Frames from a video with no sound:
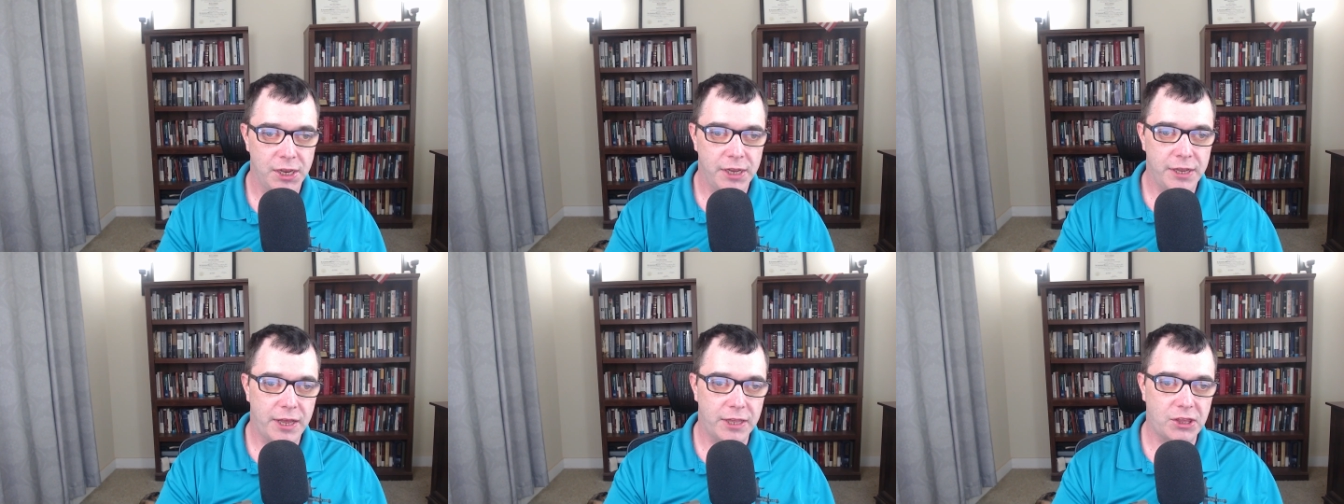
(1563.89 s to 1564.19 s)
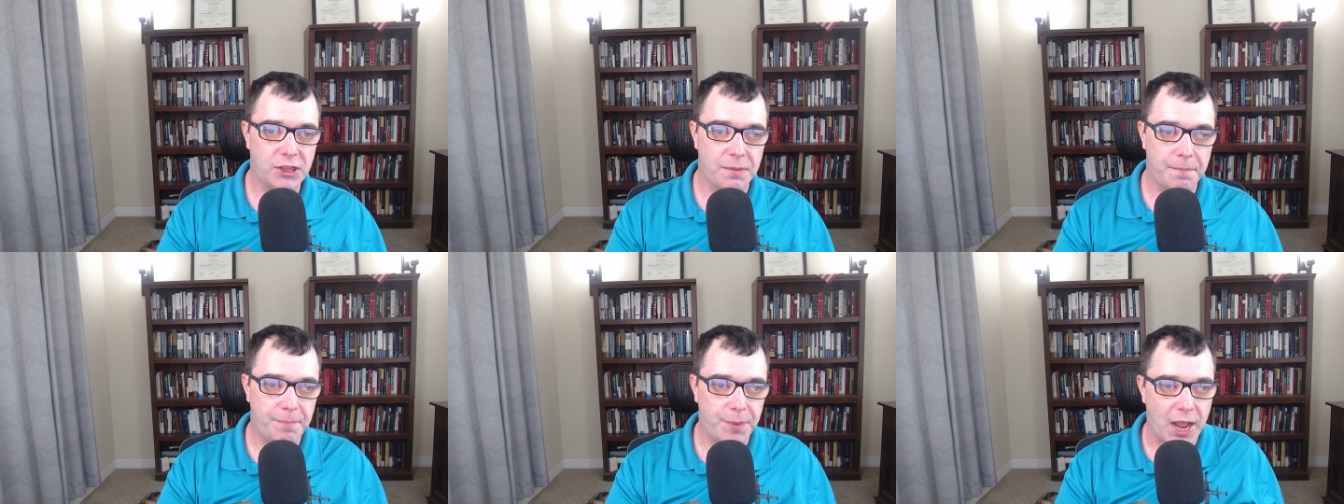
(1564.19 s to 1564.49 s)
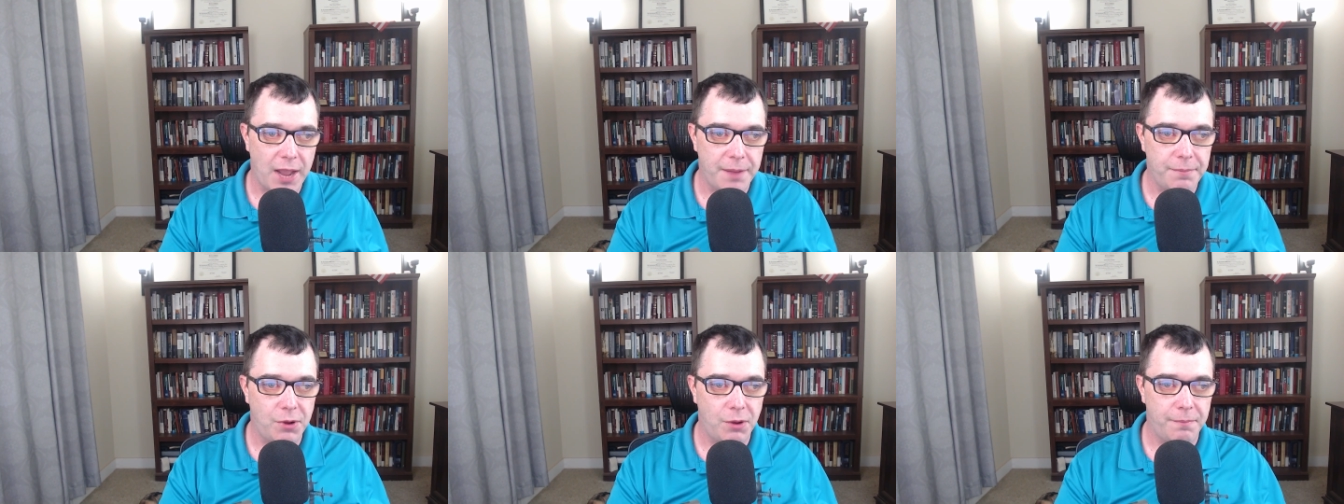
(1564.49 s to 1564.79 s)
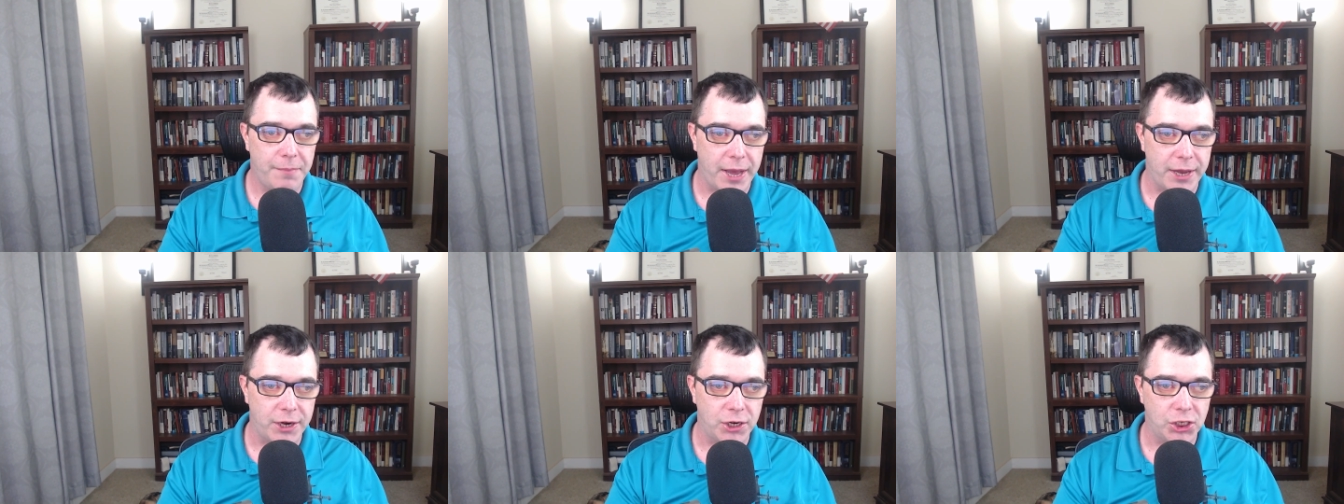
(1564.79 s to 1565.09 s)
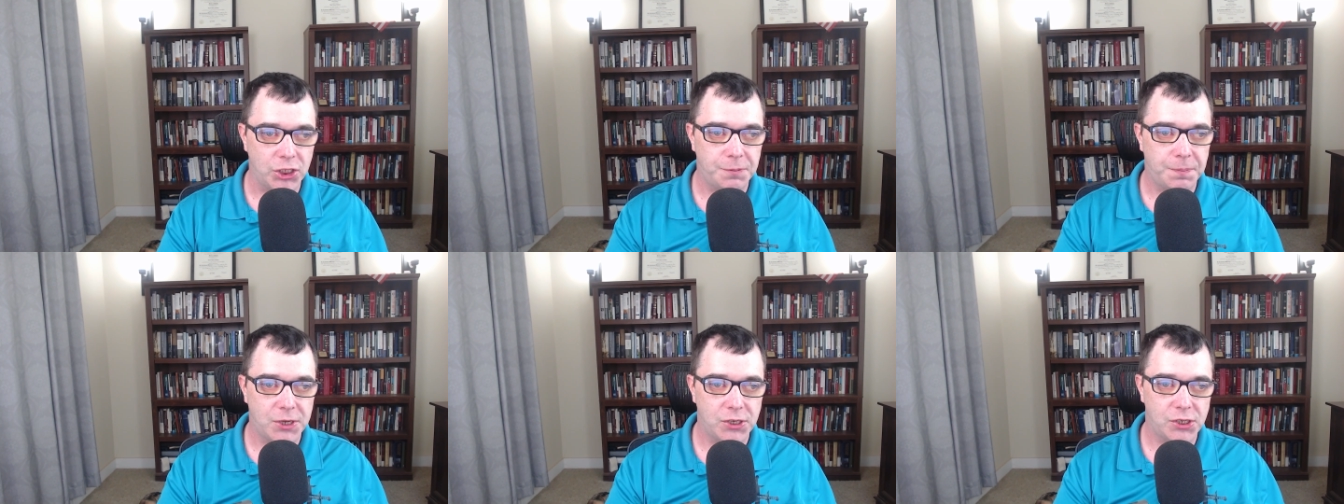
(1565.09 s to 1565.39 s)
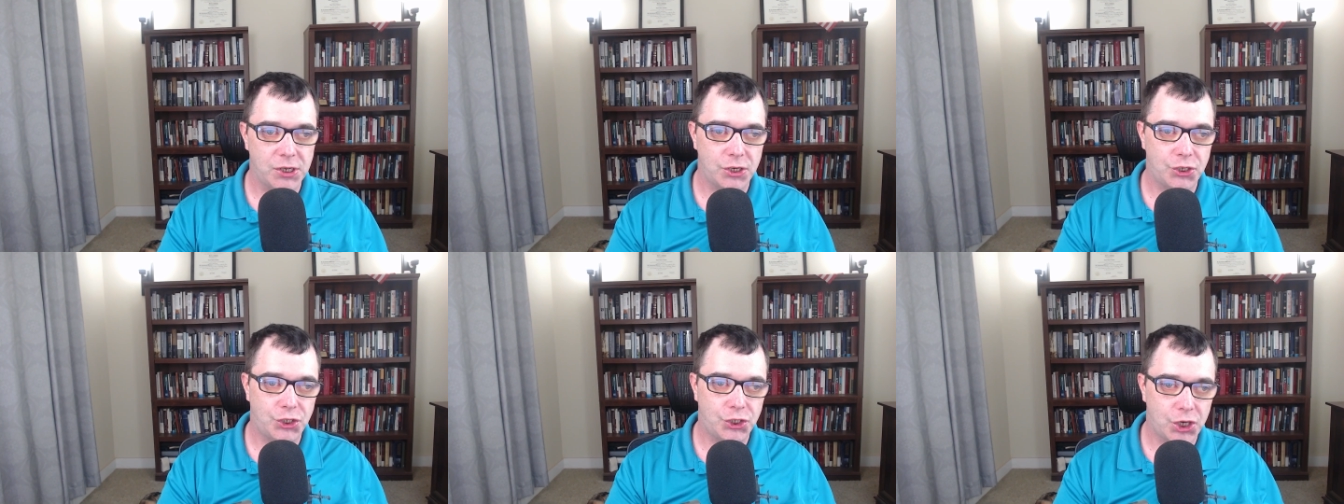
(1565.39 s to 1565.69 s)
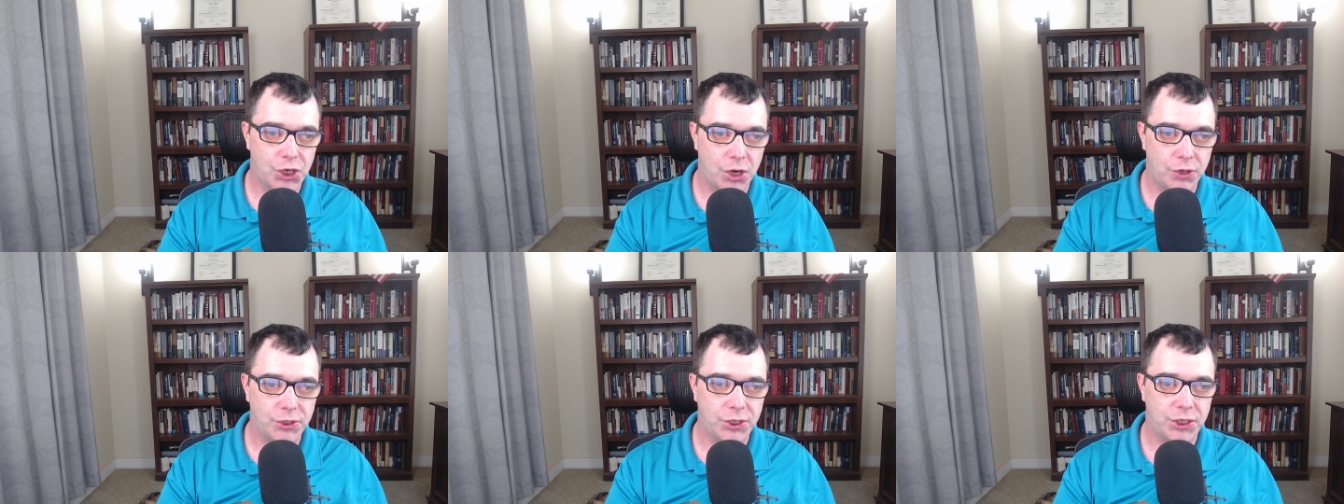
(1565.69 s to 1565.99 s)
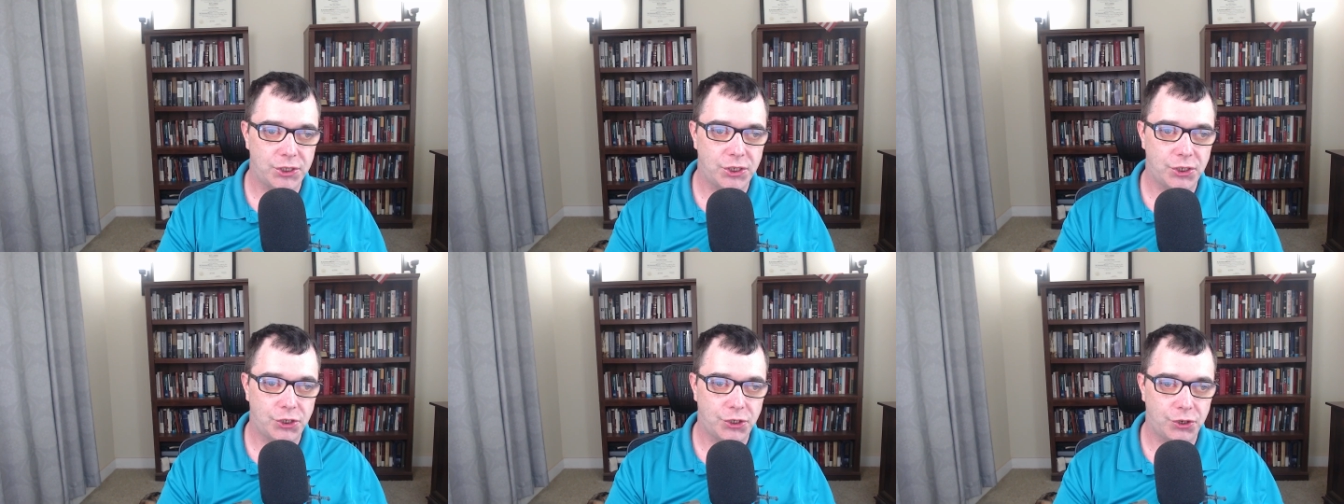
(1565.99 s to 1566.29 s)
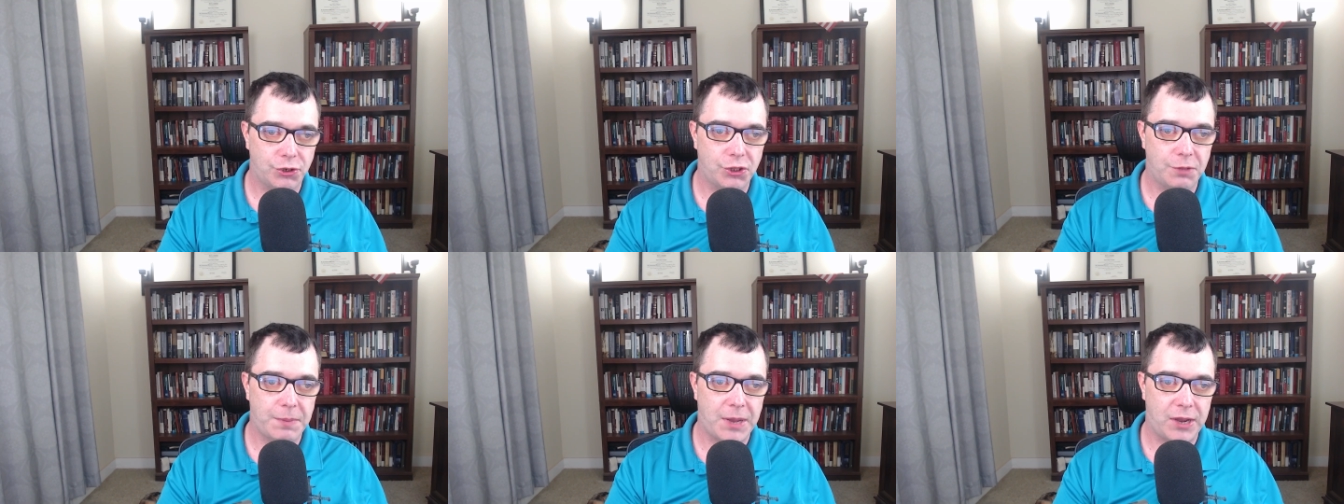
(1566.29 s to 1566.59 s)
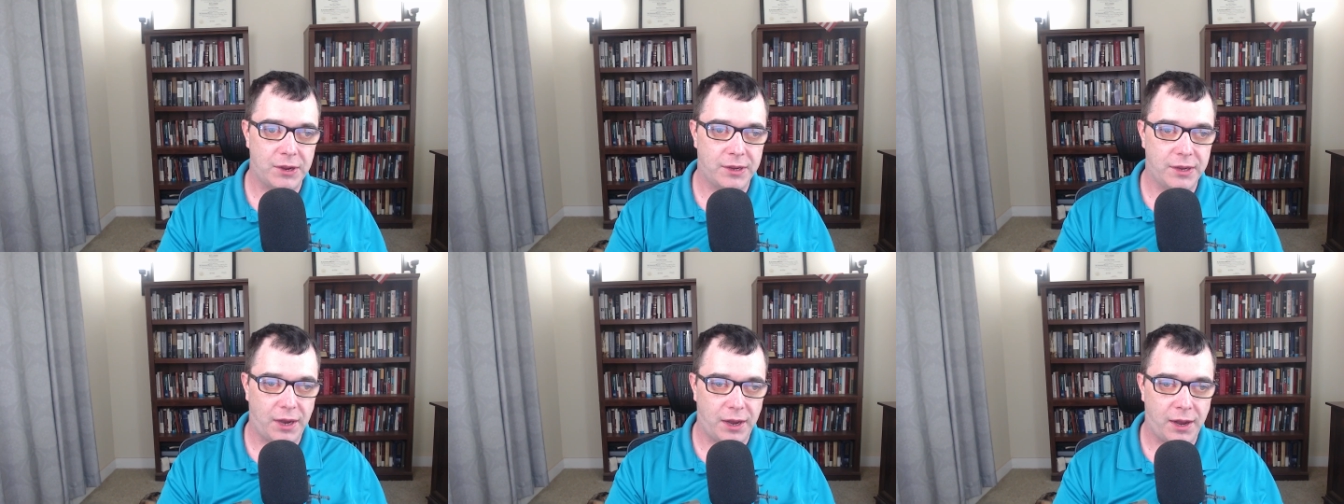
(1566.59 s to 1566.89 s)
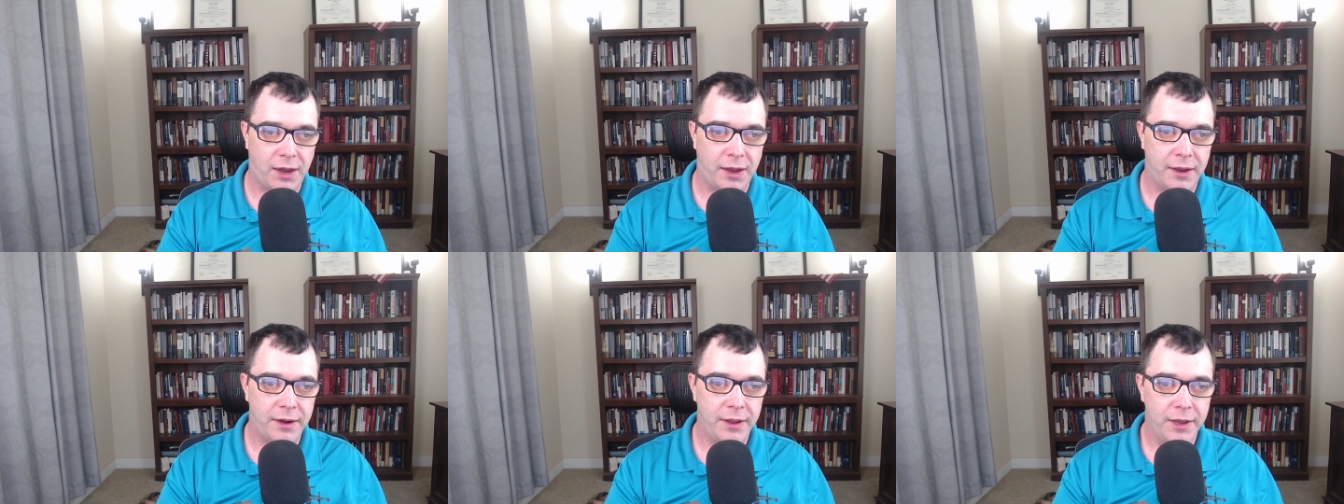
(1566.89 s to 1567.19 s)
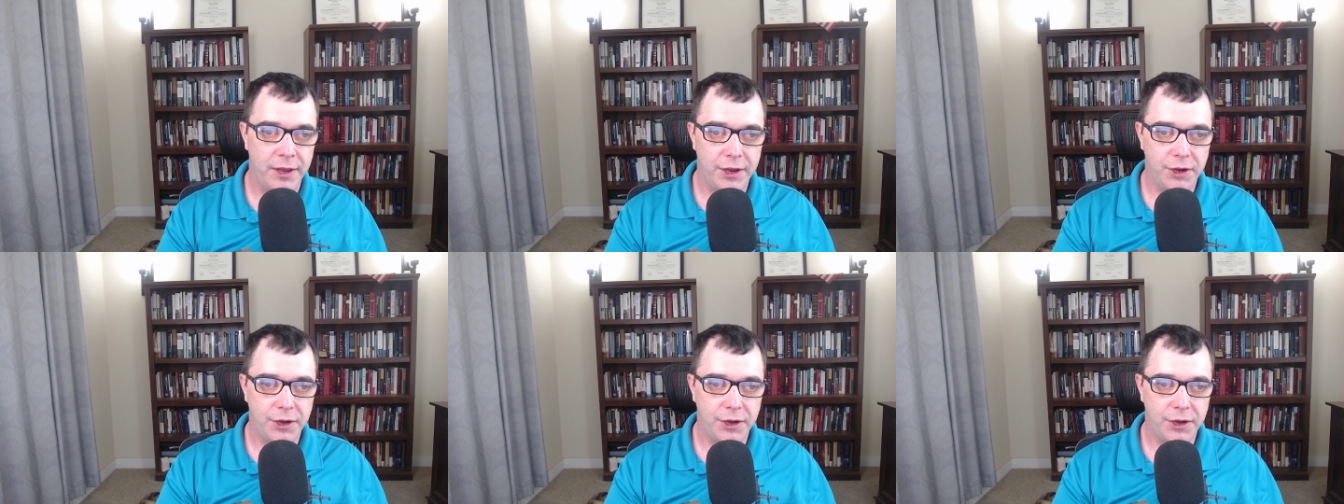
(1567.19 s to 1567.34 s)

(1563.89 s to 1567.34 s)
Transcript: that the Bible matters because it shows us the truth about God,